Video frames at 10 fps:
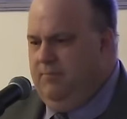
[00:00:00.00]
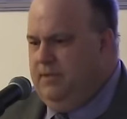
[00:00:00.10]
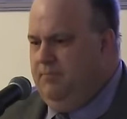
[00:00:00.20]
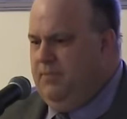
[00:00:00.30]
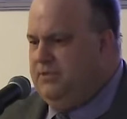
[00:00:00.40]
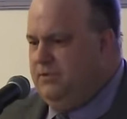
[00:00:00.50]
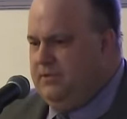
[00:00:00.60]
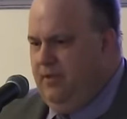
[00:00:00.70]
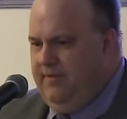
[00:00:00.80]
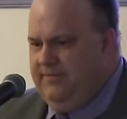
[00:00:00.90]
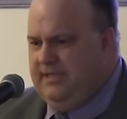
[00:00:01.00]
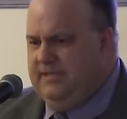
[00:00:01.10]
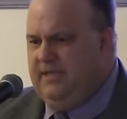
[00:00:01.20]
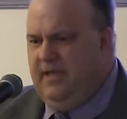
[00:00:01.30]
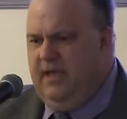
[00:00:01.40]
Mr. Soloviev
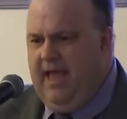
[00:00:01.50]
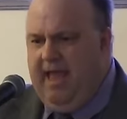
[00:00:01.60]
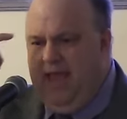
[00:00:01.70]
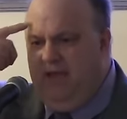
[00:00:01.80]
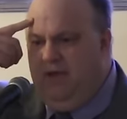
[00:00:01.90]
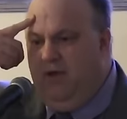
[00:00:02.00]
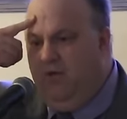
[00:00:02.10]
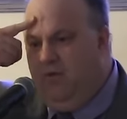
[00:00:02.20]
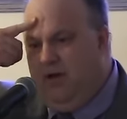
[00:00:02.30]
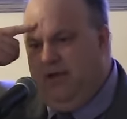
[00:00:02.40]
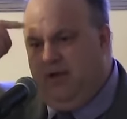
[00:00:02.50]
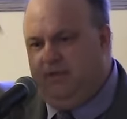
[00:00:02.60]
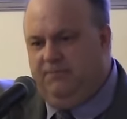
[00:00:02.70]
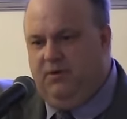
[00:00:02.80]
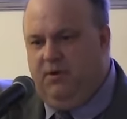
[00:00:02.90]
says, hey, you know, uh, he
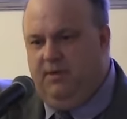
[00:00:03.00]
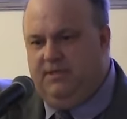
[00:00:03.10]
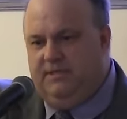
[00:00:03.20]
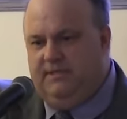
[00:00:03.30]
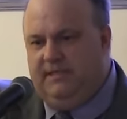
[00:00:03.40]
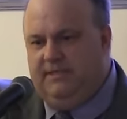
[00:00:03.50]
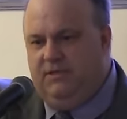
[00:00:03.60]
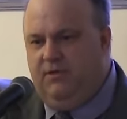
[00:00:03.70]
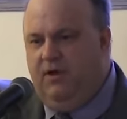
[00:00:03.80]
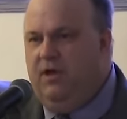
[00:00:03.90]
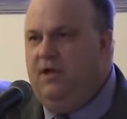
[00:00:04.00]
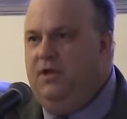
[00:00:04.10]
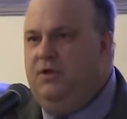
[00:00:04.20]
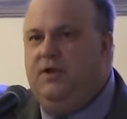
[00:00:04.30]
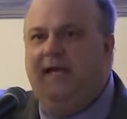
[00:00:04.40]
calls up the Hermitage and he says, you
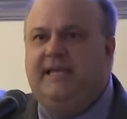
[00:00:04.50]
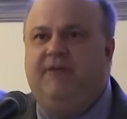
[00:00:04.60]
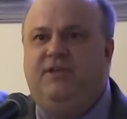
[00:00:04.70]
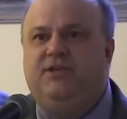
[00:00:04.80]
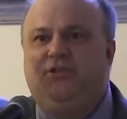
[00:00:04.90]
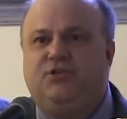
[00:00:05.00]
you guys have this